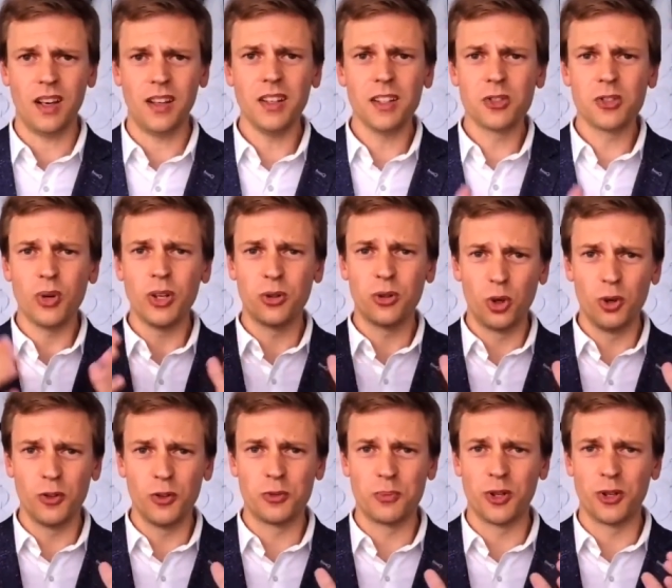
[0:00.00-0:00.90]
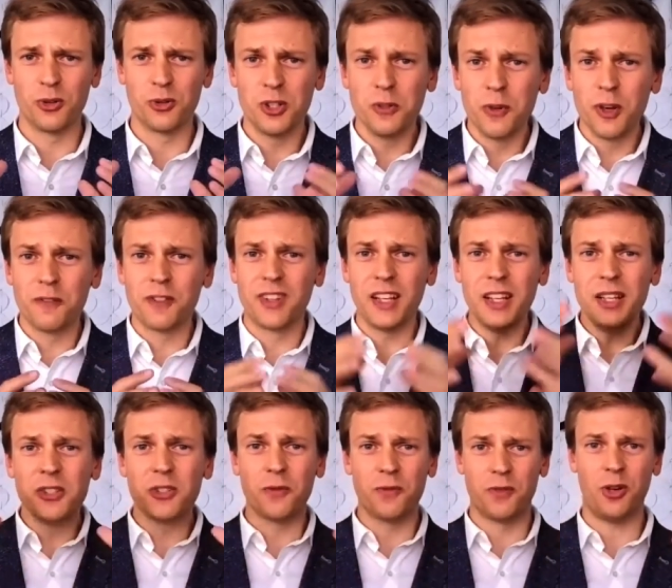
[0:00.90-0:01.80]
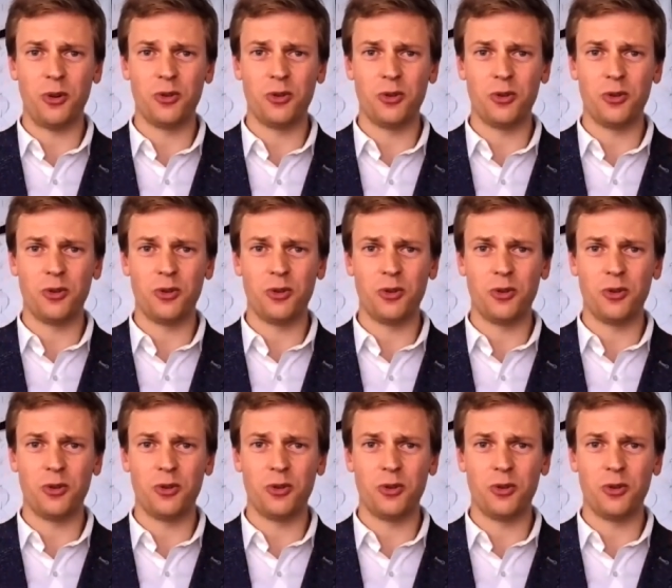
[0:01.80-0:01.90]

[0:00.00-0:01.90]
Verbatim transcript: And it's quite obvious because if you have tens of